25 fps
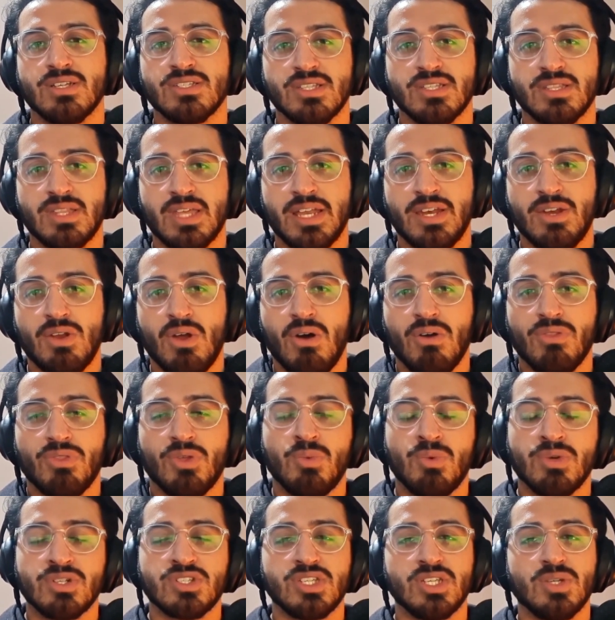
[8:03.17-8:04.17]
They're not the
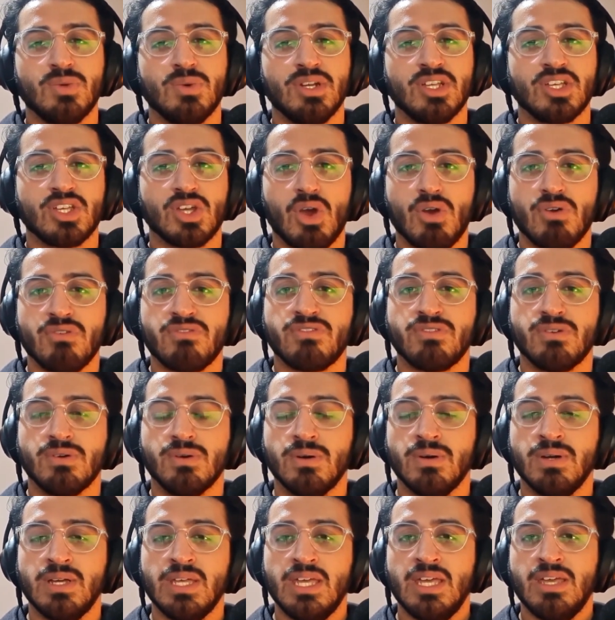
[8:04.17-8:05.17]
ones that you want to go
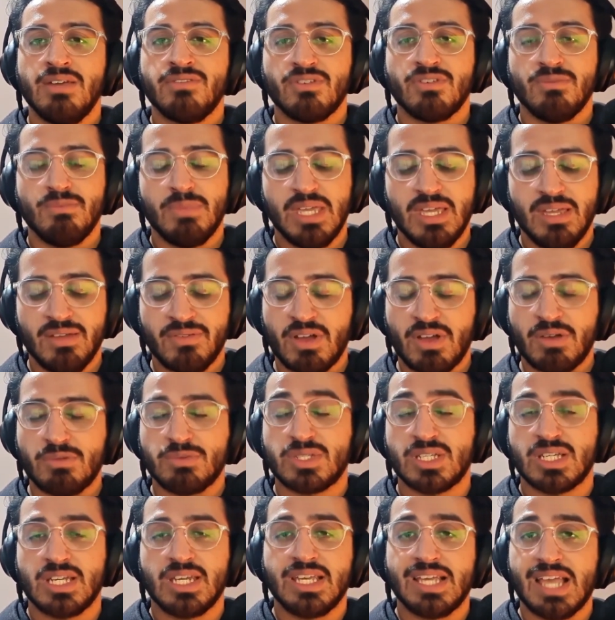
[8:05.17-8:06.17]
for. For me, if I was
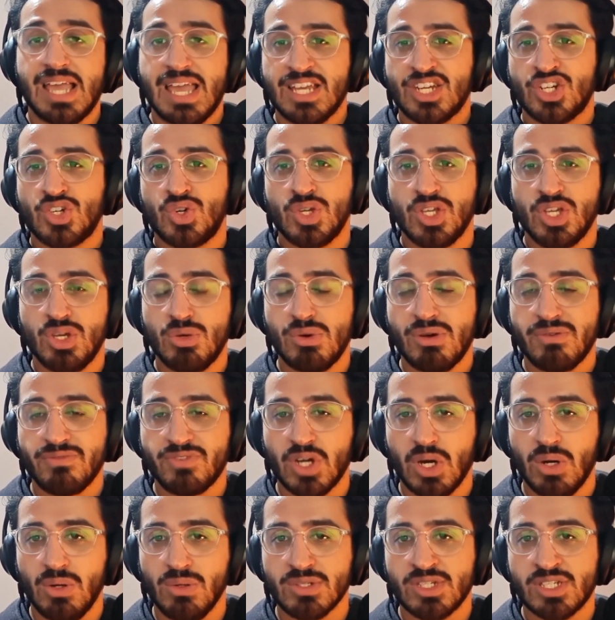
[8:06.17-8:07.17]
going to get a trio of
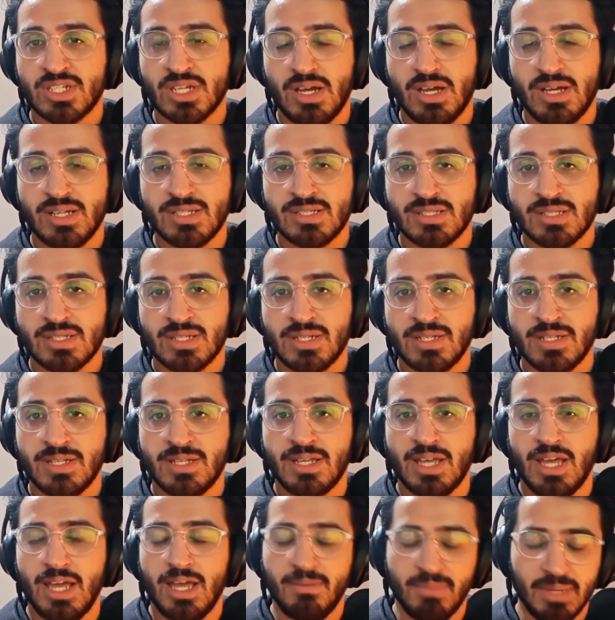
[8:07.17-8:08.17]
Gold Stars,
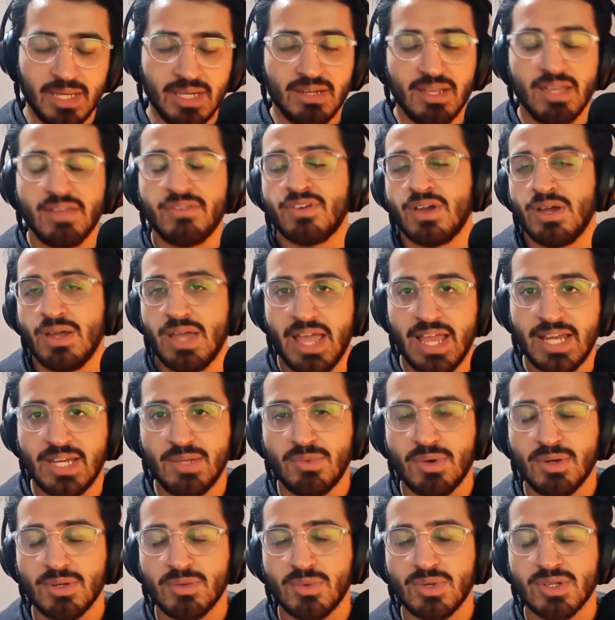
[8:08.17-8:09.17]
I mean, if
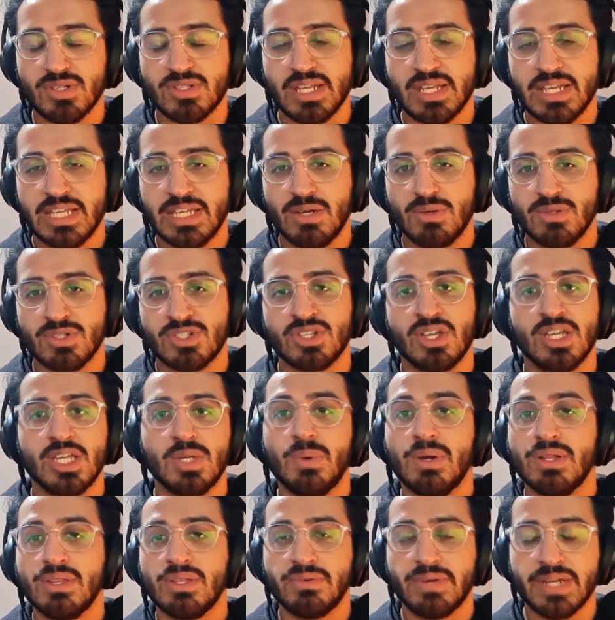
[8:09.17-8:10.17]
anyone wants any Gold Star, you
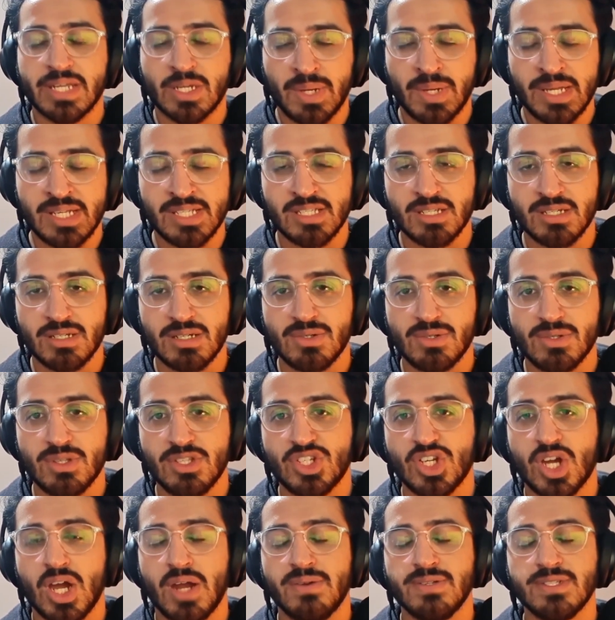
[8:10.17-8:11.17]
want the Rayquaza or the
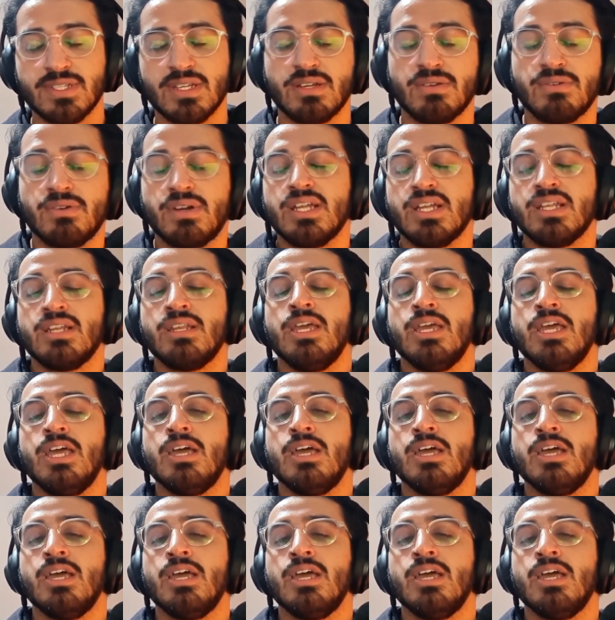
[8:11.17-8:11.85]
Charizard, right?